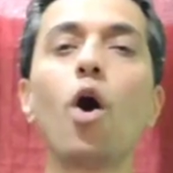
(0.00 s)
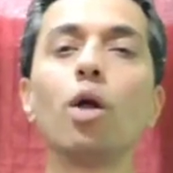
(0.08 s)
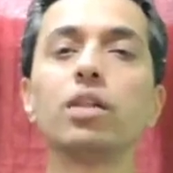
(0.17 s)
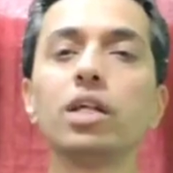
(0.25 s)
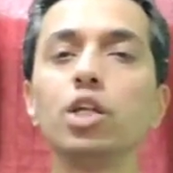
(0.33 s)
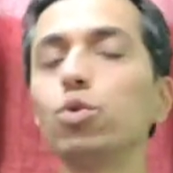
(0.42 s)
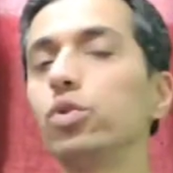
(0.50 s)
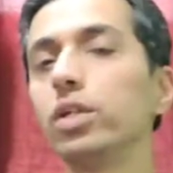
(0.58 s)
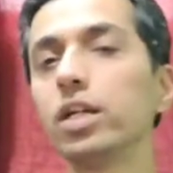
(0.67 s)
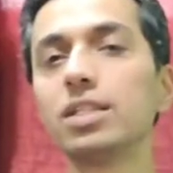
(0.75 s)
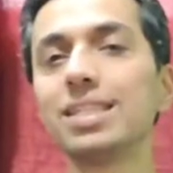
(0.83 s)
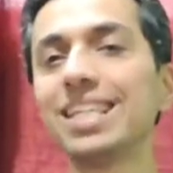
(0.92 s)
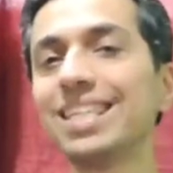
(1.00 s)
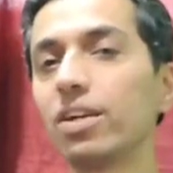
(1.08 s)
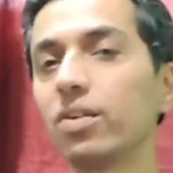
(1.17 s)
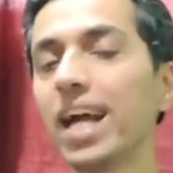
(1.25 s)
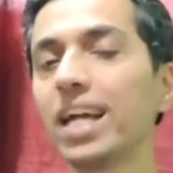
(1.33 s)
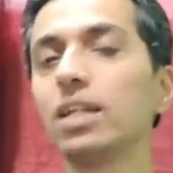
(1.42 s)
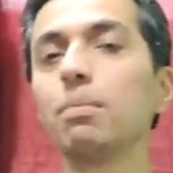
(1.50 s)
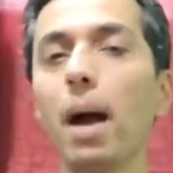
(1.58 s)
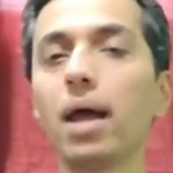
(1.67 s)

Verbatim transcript: all the nutrients in the right